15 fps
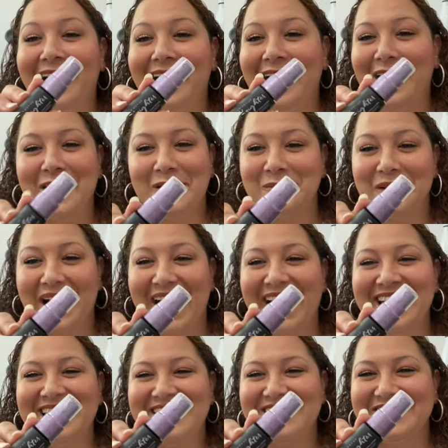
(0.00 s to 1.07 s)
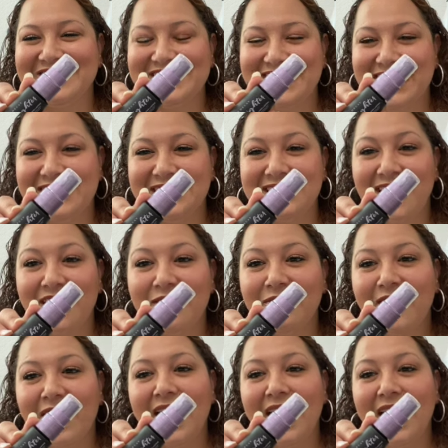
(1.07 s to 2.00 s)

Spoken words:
I used this stuff